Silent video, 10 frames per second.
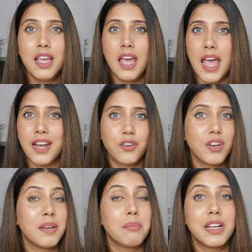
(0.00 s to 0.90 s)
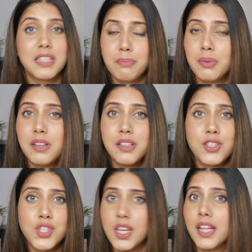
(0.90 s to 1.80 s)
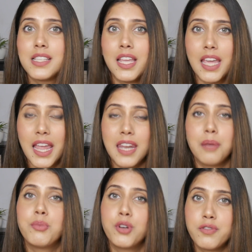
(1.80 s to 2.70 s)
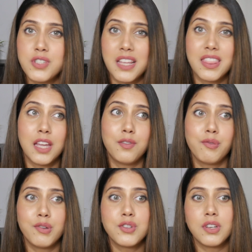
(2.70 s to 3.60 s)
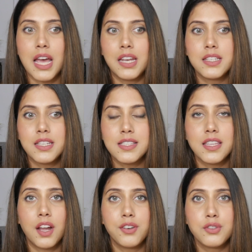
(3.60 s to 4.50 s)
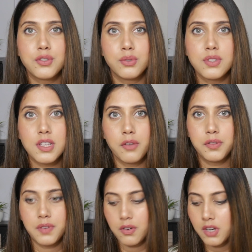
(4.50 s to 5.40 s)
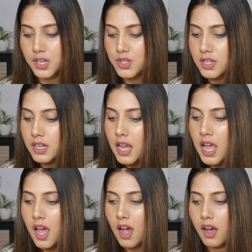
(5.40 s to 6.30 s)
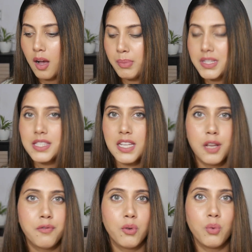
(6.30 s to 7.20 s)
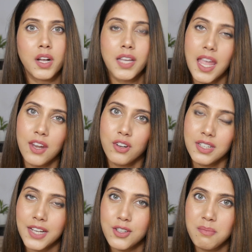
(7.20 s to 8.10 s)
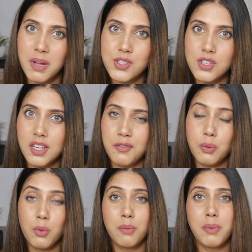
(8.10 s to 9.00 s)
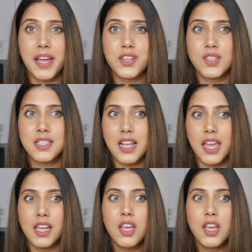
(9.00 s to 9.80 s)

and create multiple shades, like n number of shades. They are different tonalities, the undertones of the foundation. But still, if you are again on tight on budget, if you want to buy just like